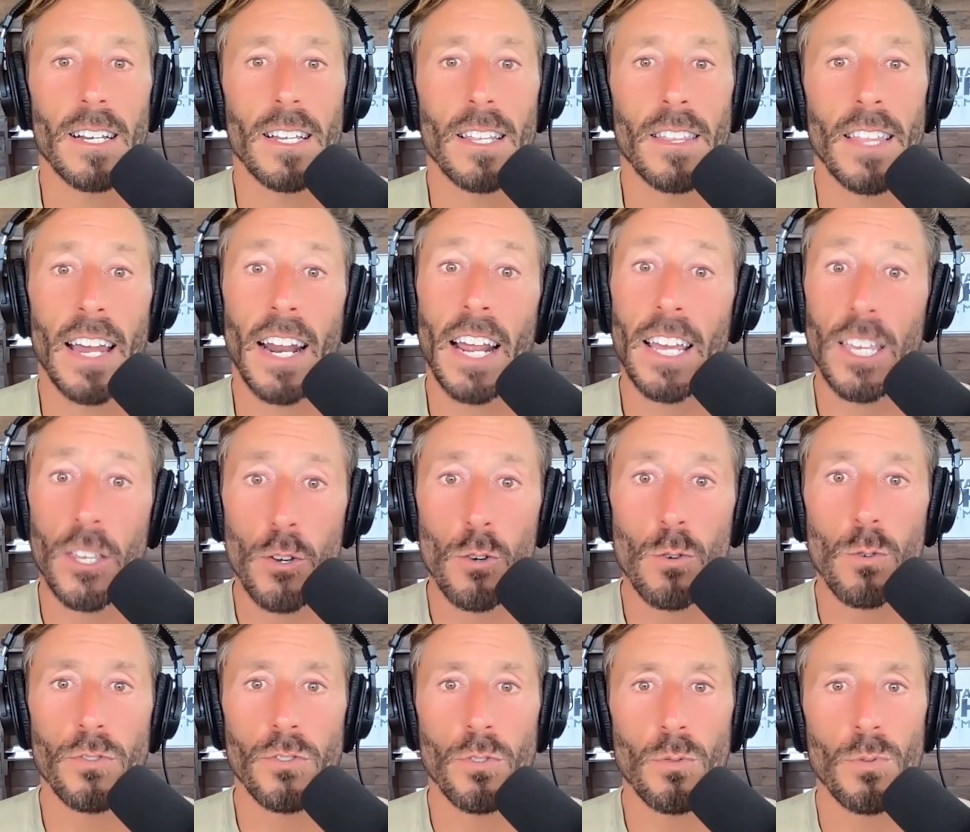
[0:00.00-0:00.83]

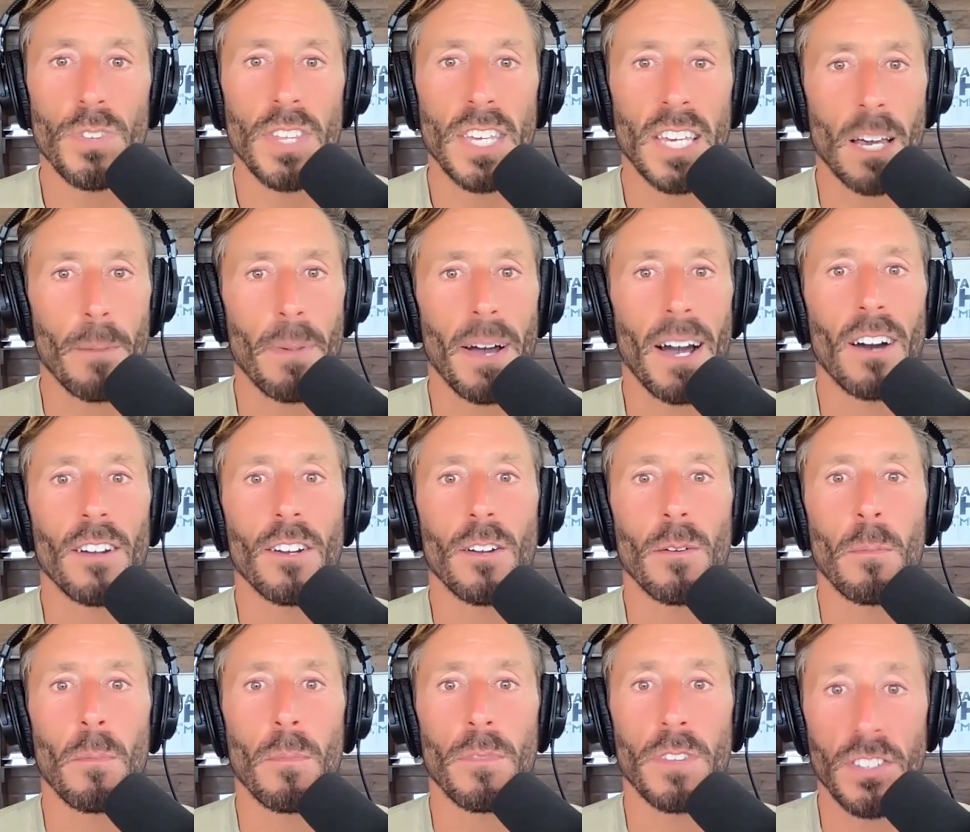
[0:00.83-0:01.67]
use to think about
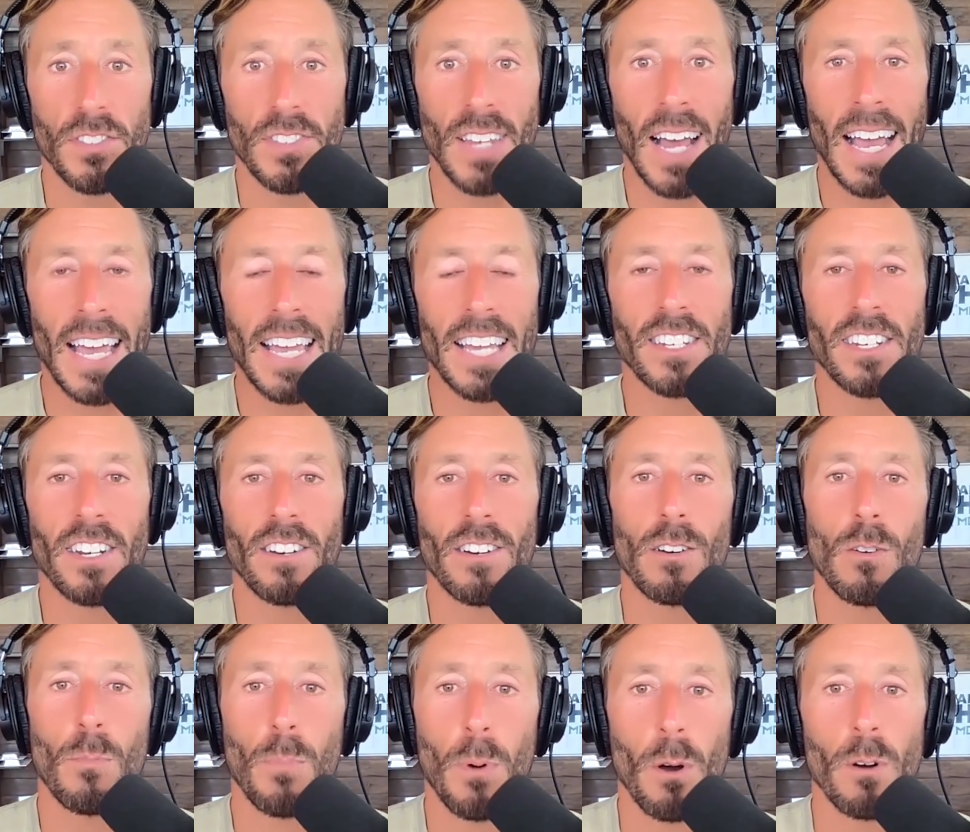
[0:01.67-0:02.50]
this
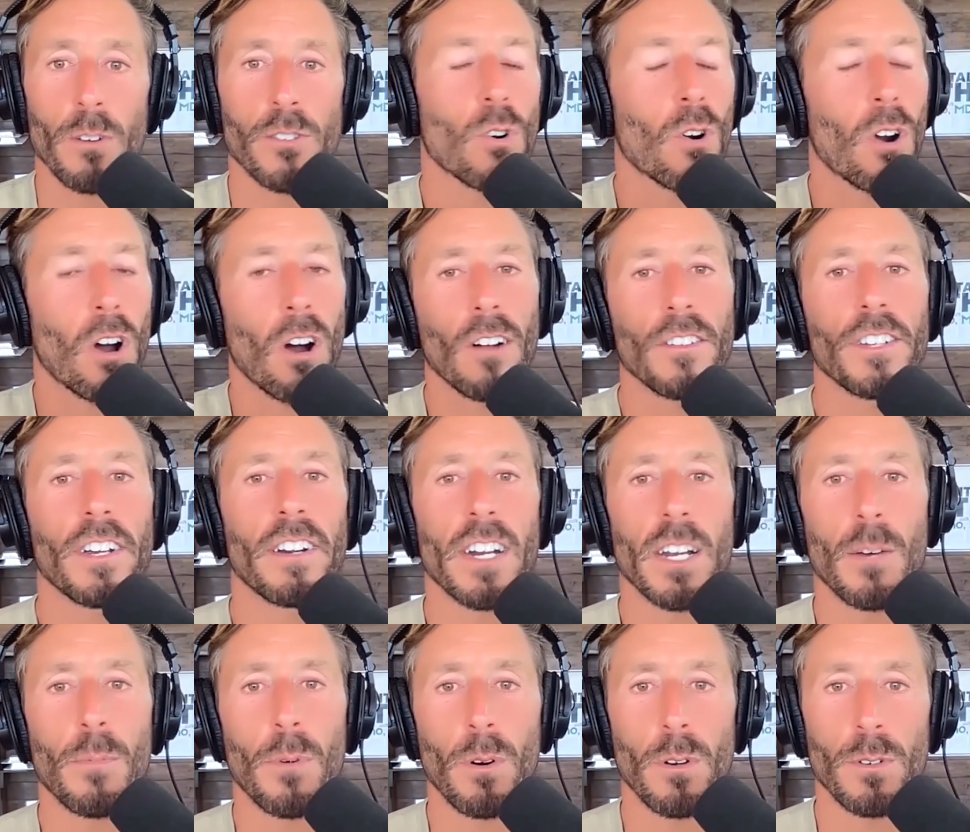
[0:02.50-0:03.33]
dietary approach or all
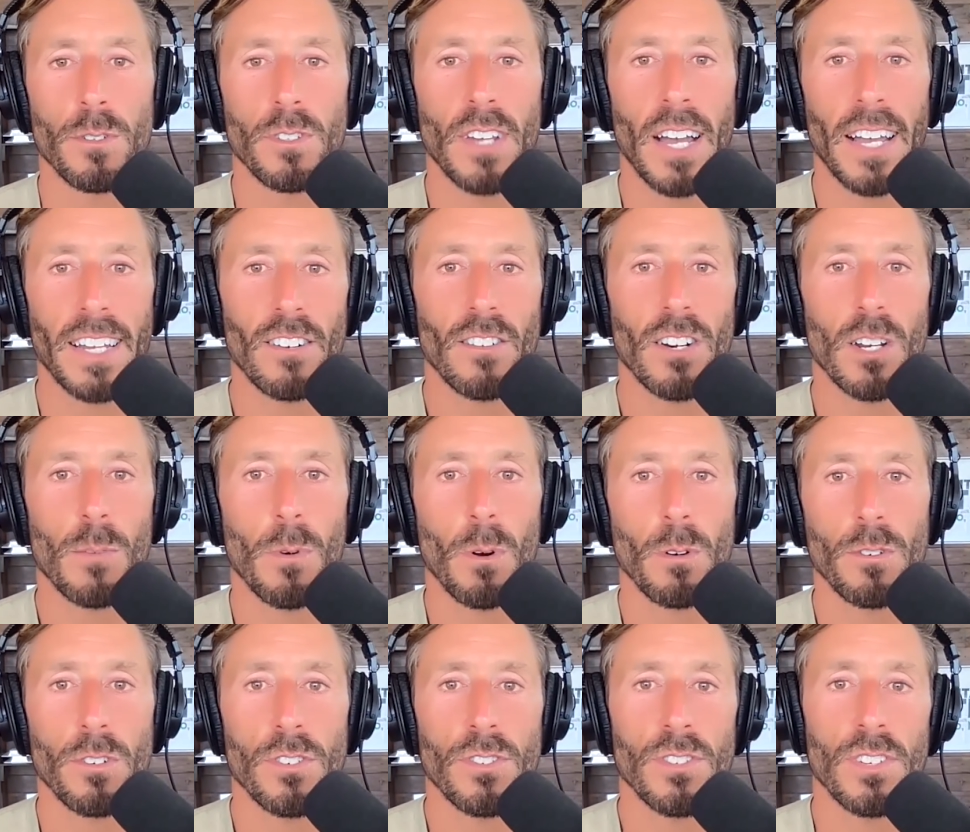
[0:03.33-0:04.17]
dietary
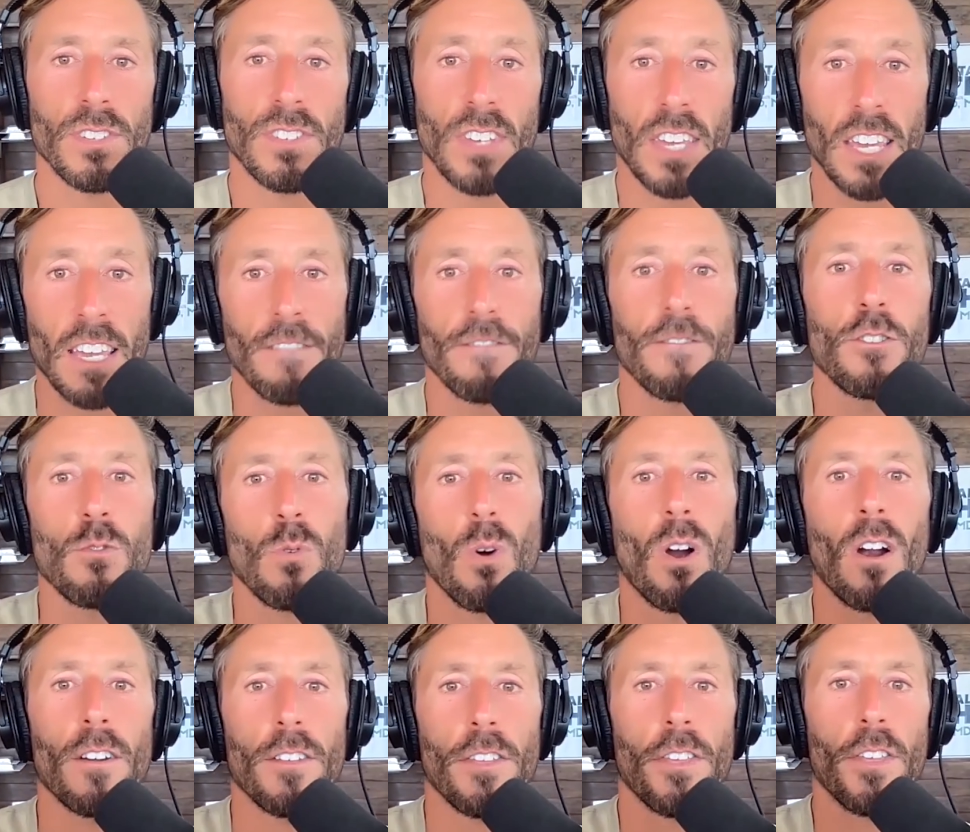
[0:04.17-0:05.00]
approaches is if
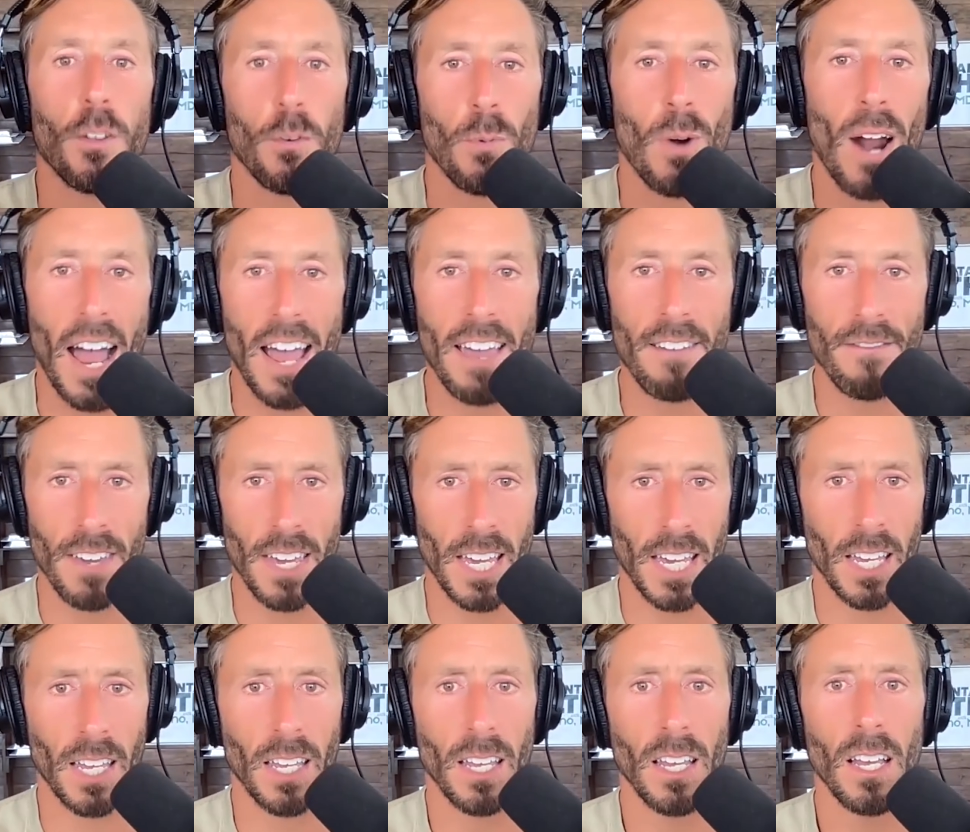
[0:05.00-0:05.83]
you are
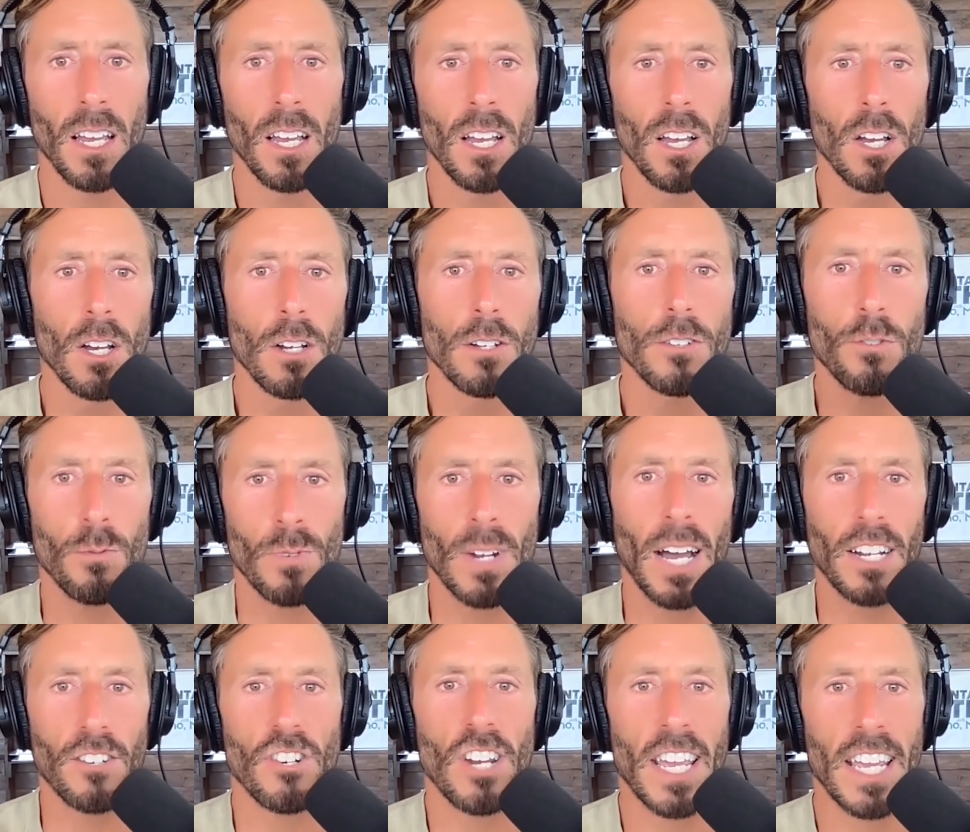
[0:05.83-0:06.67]
thriving, do
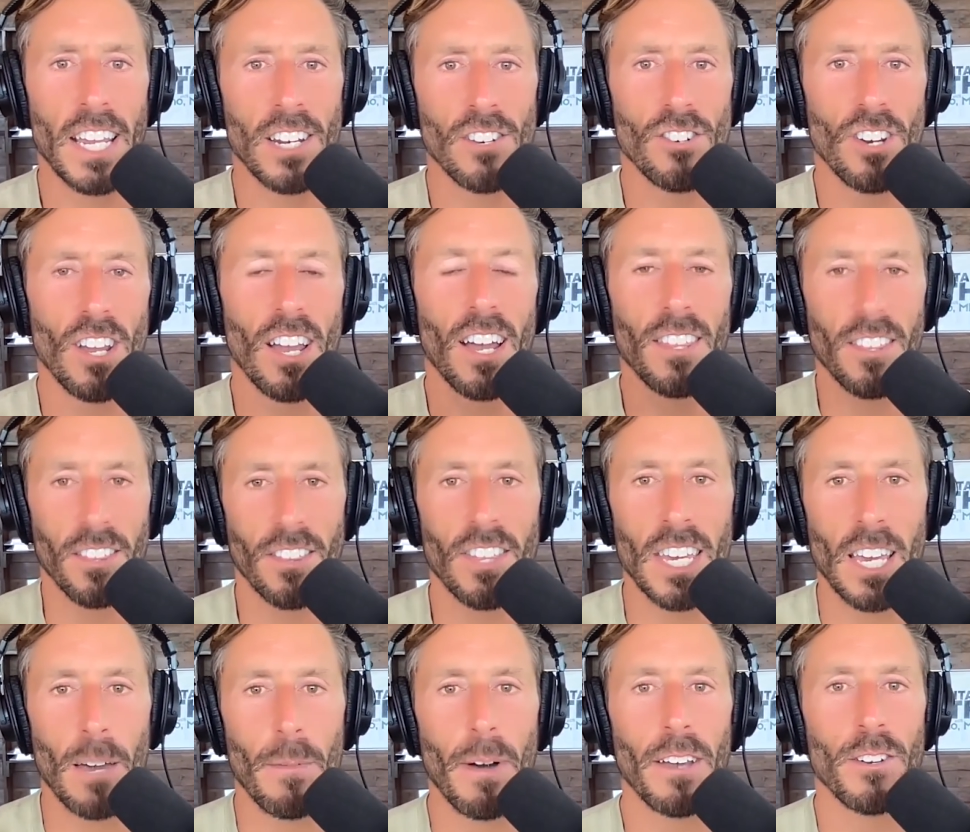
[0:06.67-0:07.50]
not change a
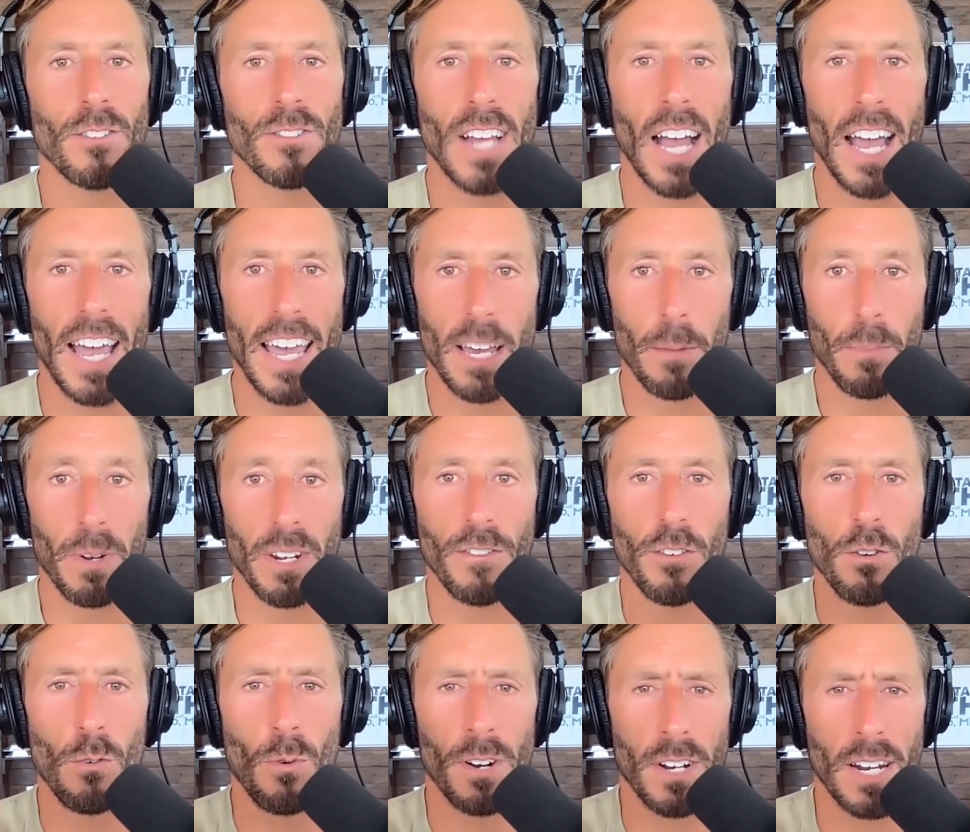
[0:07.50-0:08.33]
thing about your diet. But
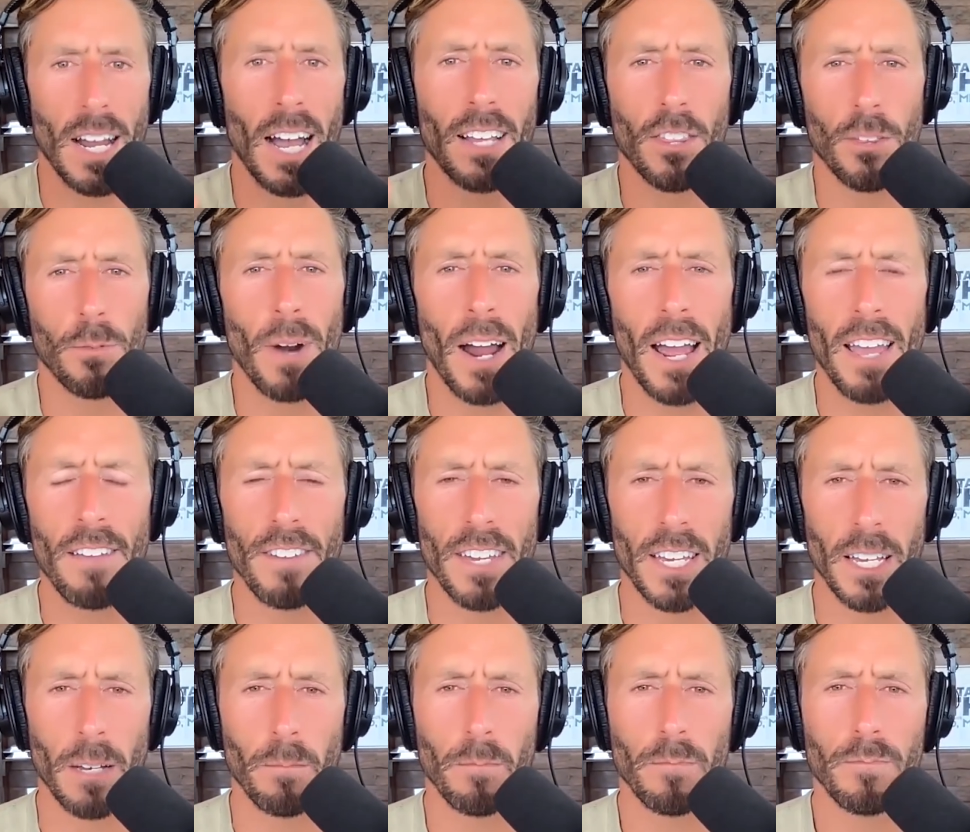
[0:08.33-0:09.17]
if you are not
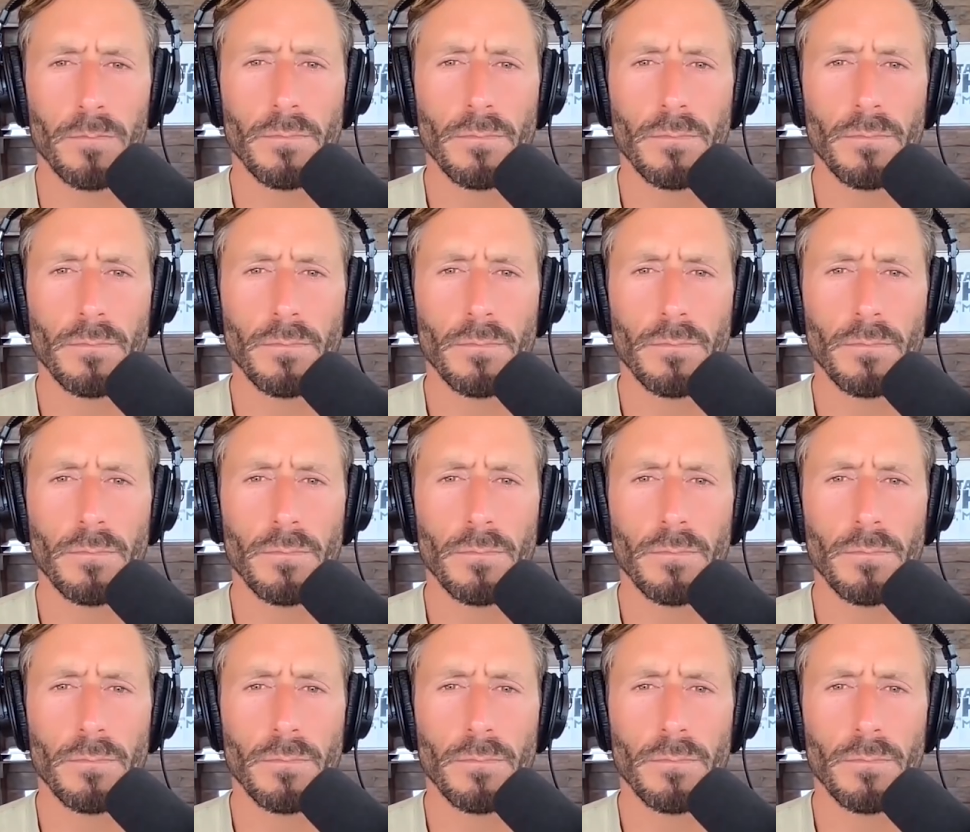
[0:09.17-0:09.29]
thriving,